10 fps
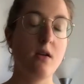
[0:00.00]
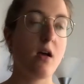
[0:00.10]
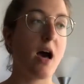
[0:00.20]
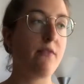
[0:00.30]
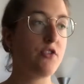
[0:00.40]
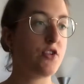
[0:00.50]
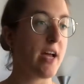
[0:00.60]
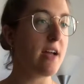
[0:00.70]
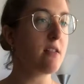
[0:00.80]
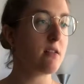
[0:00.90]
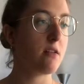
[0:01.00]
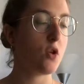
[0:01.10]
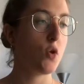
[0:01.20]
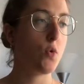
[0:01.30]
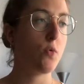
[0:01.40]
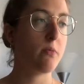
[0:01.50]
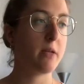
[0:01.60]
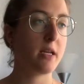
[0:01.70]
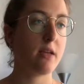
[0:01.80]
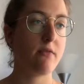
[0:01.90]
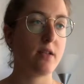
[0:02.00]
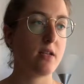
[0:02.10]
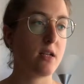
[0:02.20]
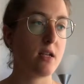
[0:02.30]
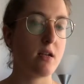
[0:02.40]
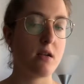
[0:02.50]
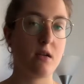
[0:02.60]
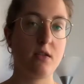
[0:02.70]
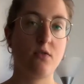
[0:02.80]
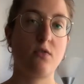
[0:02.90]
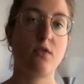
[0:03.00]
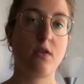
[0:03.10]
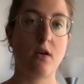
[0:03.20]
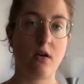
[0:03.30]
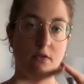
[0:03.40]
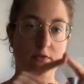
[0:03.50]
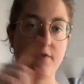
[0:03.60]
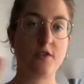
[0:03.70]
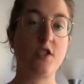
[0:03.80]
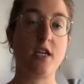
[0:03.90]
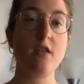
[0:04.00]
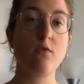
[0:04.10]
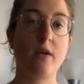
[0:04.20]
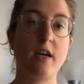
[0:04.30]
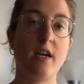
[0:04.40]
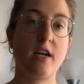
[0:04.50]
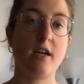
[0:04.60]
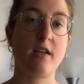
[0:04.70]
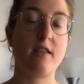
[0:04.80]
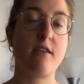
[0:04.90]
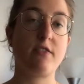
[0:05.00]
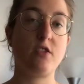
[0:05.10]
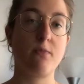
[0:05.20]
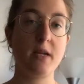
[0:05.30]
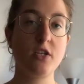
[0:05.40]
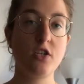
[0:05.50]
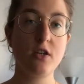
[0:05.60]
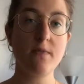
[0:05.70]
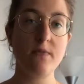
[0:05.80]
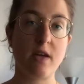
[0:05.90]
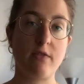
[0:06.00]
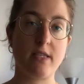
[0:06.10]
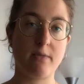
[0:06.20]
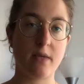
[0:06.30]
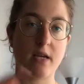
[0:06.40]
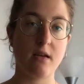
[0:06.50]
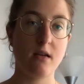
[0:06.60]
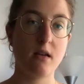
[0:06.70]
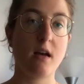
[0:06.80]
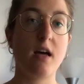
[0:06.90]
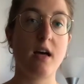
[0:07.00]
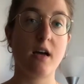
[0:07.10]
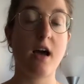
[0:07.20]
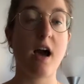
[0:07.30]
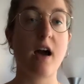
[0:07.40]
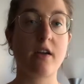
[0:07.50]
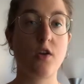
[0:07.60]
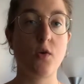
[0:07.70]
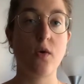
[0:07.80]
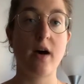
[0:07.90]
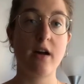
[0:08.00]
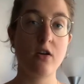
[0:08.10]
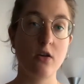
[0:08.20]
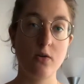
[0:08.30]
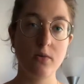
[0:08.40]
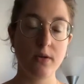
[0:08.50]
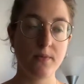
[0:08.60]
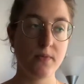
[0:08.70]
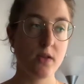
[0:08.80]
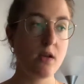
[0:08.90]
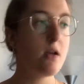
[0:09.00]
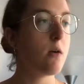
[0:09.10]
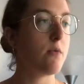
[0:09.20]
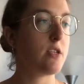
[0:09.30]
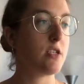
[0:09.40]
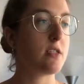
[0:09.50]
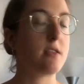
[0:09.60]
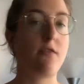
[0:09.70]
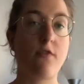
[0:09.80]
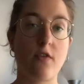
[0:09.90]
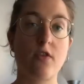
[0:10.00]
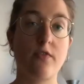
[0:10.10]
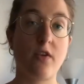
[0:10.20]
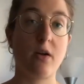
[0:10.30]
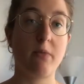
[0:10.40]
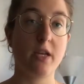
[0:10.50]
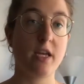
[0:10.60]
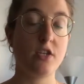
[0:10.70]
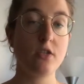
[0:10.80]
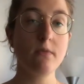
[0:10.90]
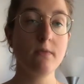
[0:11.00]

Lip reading: After that, you will be given a sort of sheet where there is a picture, there is a big QR code, which is the front of your application.